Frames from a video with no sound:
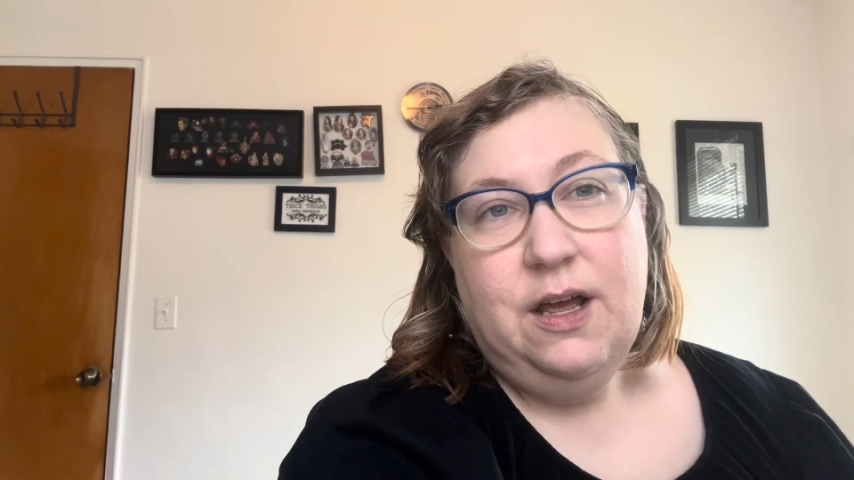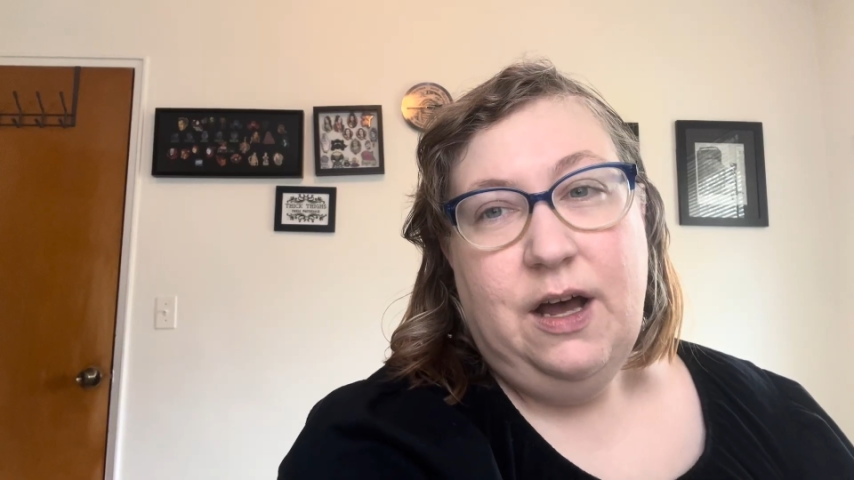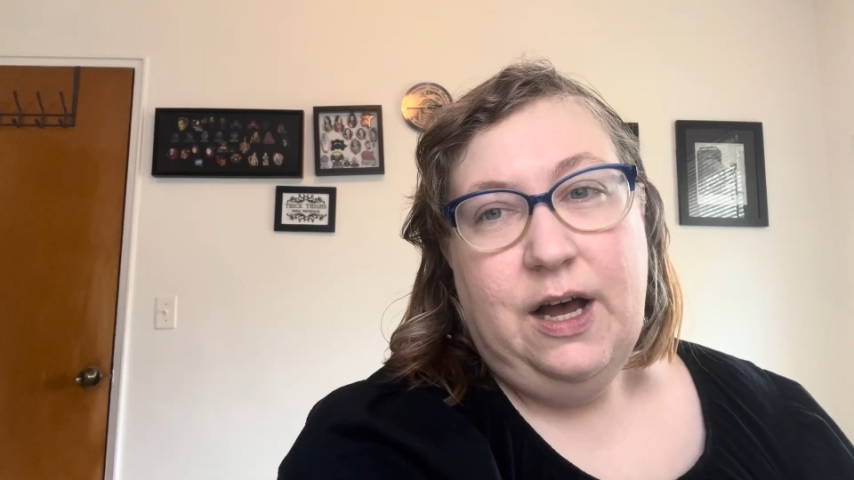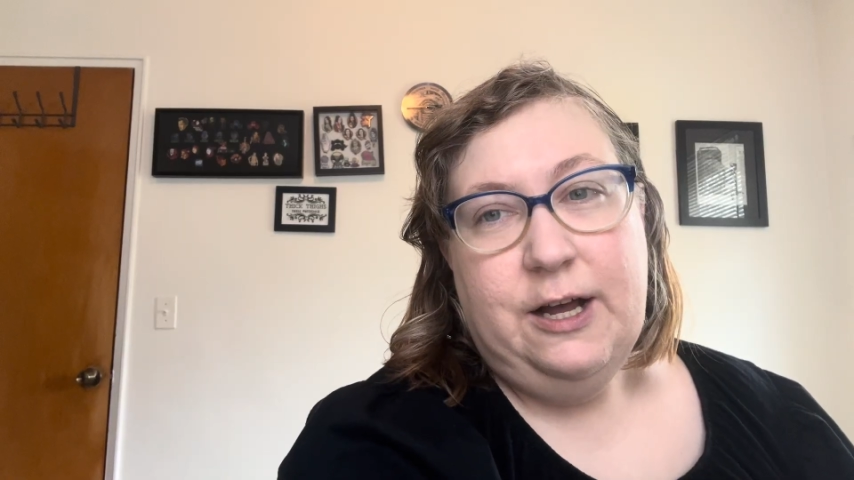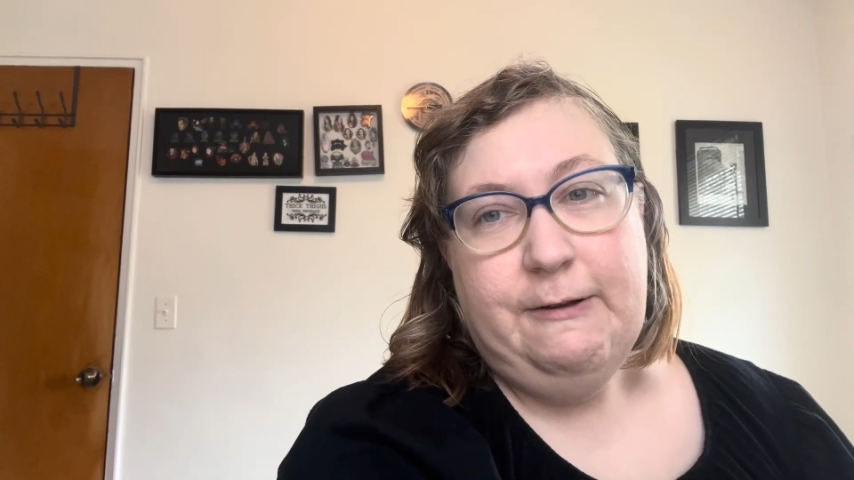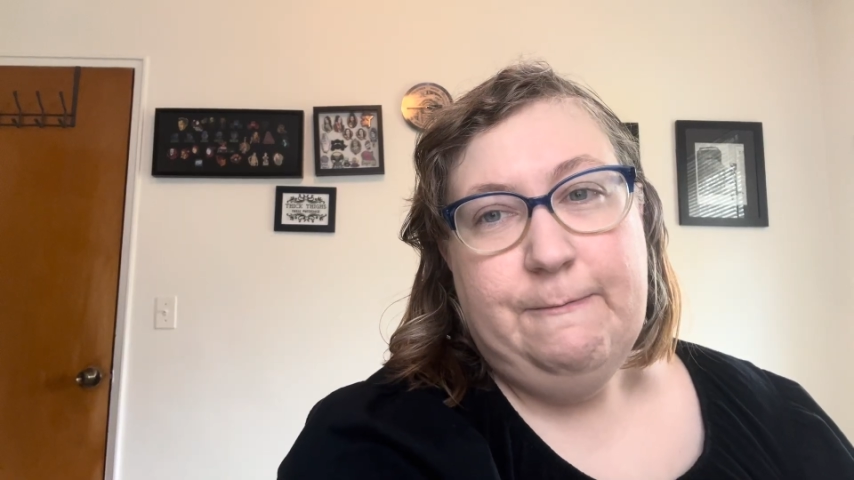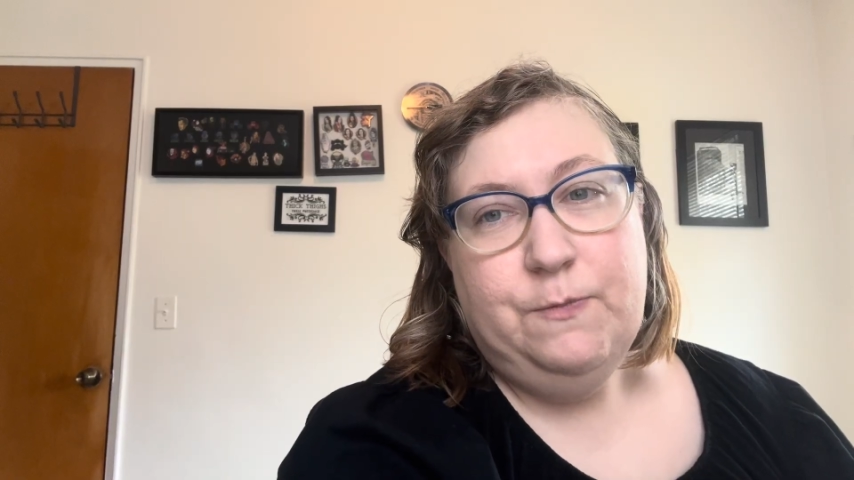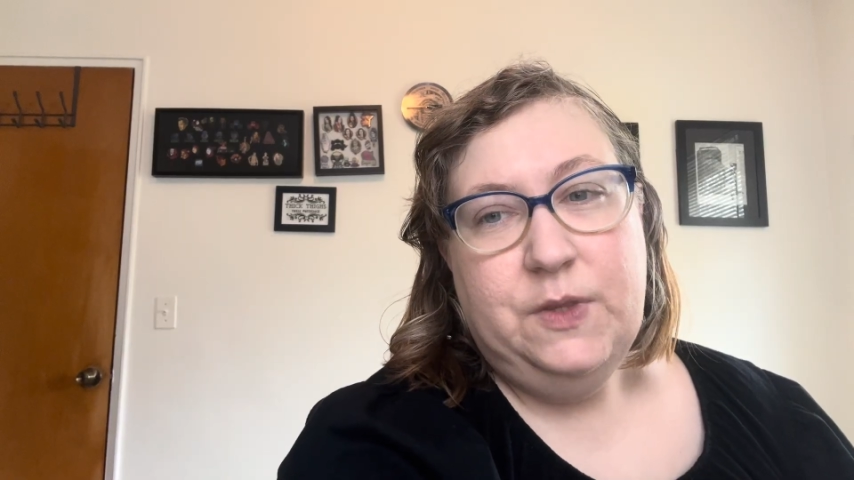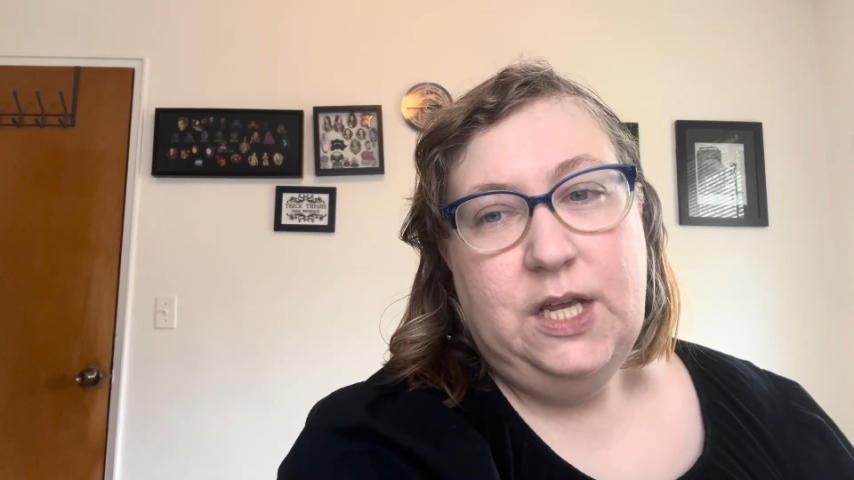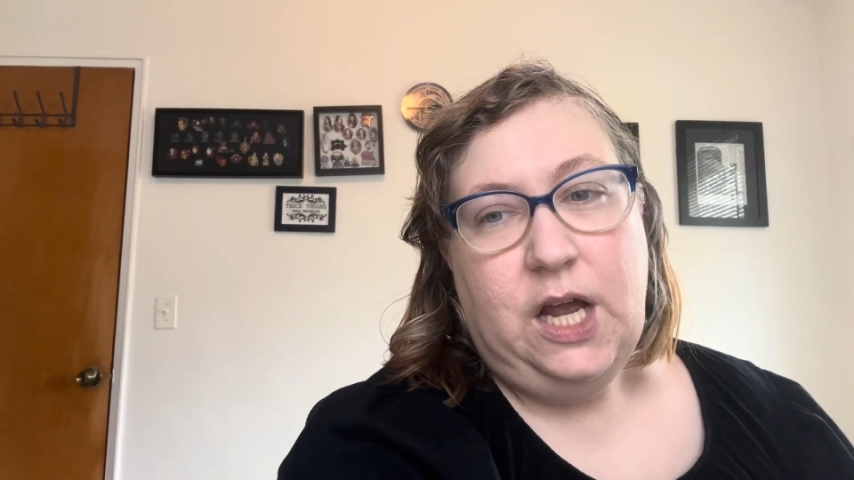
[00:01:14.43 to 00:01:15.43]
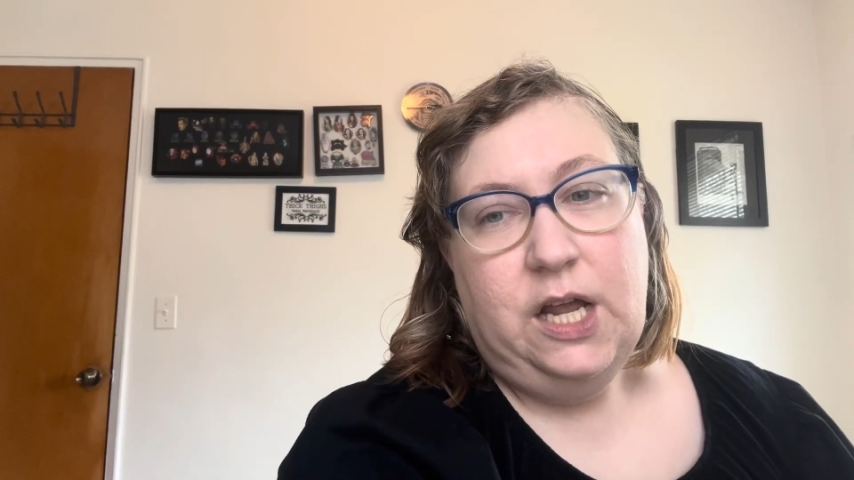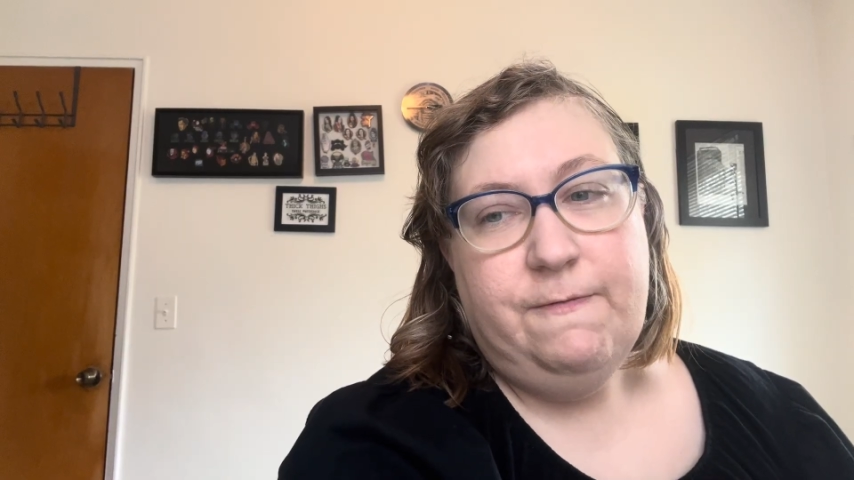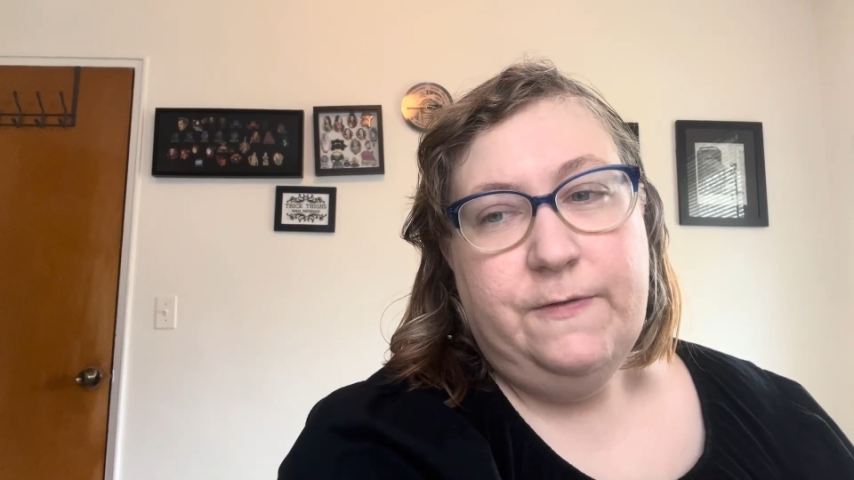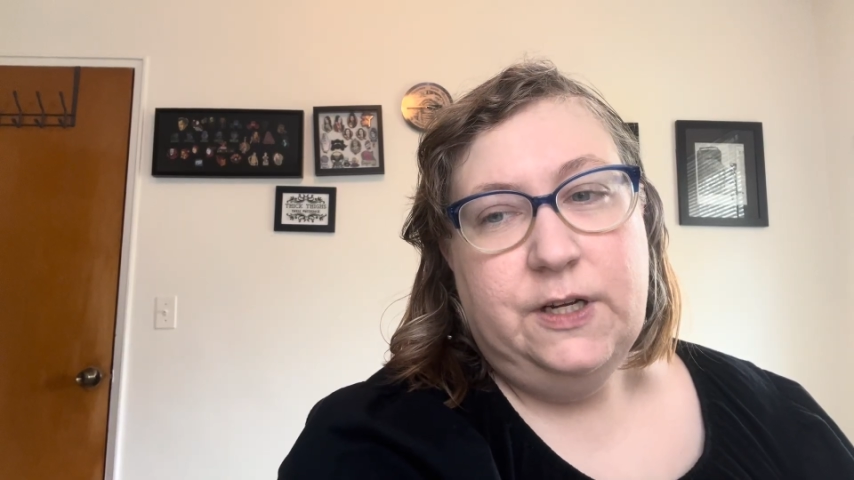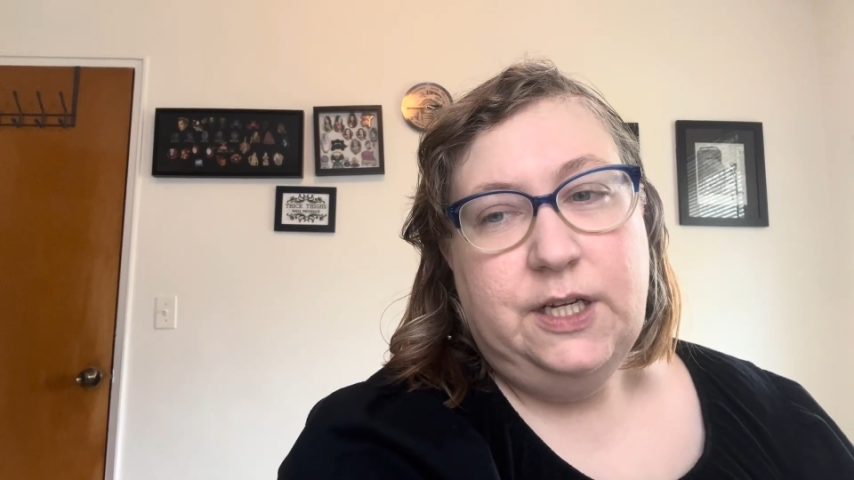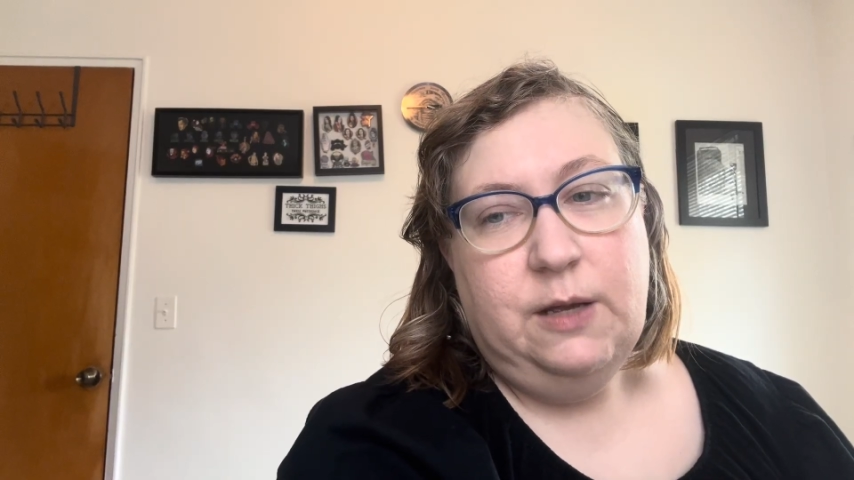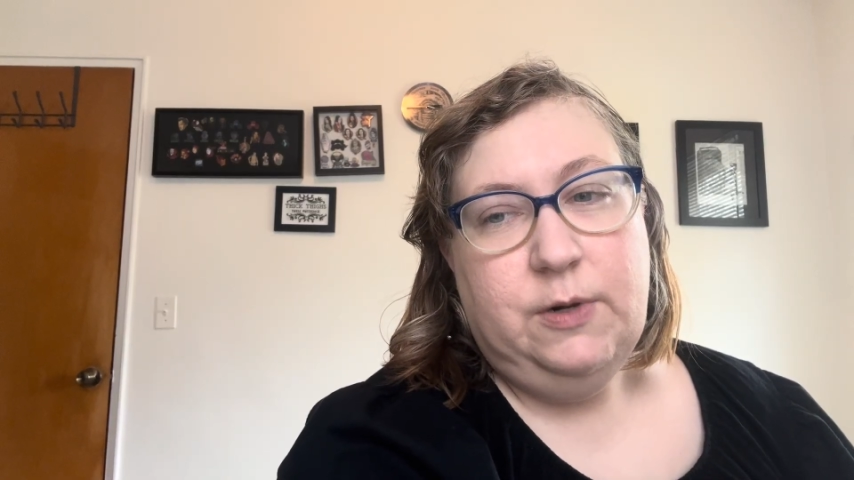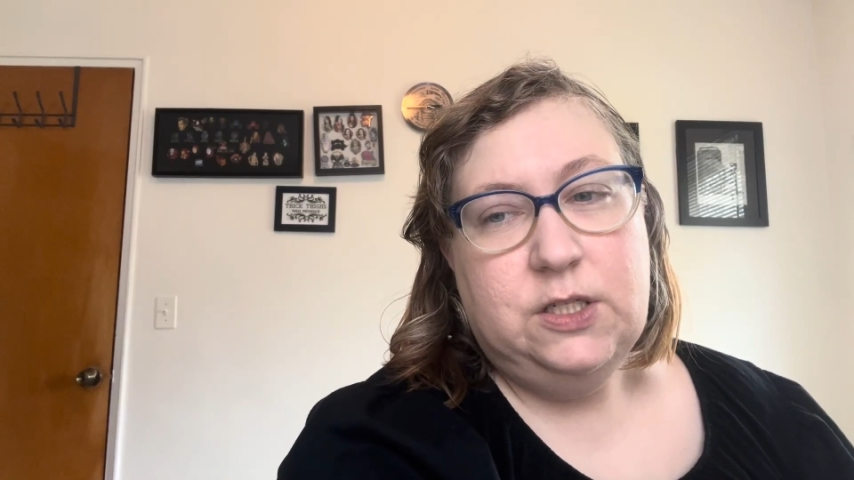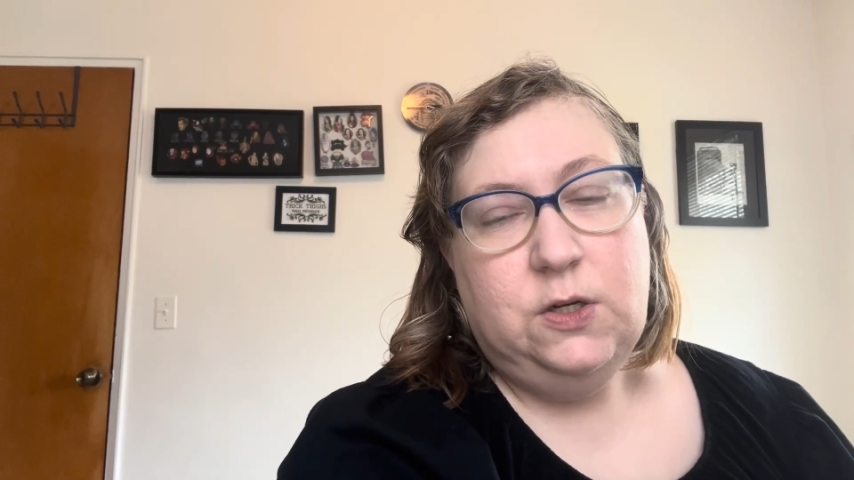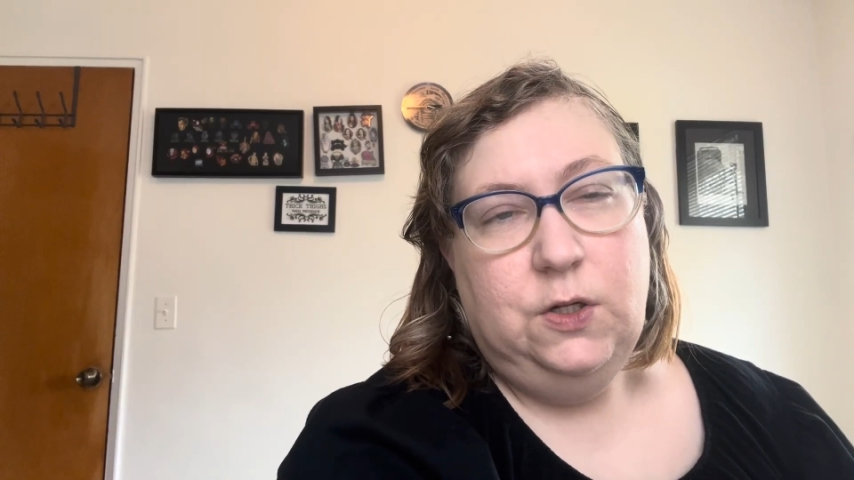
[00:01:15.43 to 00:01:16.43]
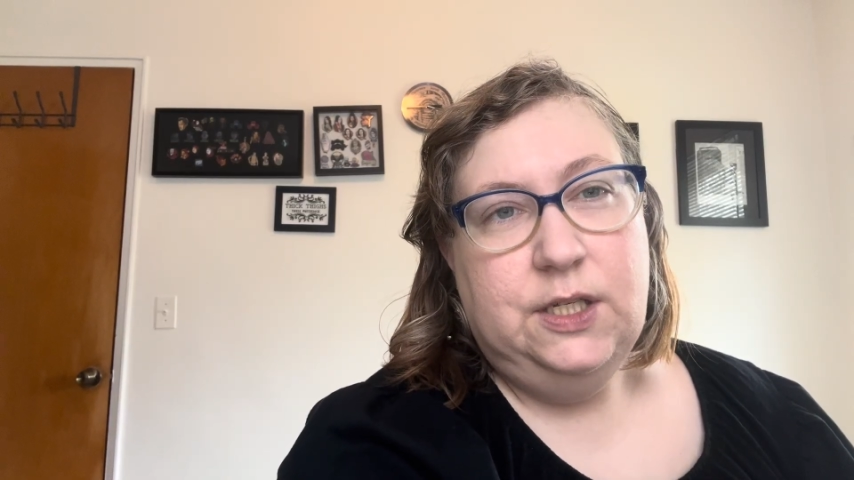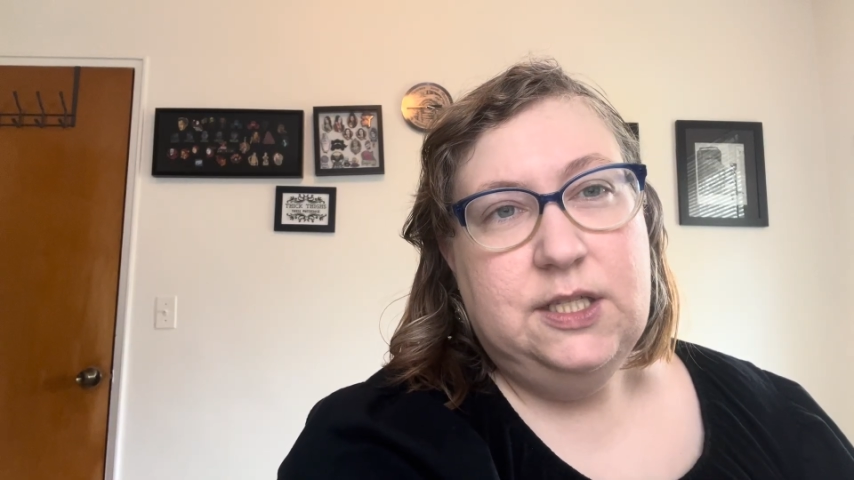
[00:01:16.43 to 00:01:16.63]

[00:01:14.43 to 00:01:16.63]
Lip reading: I forget what it's called.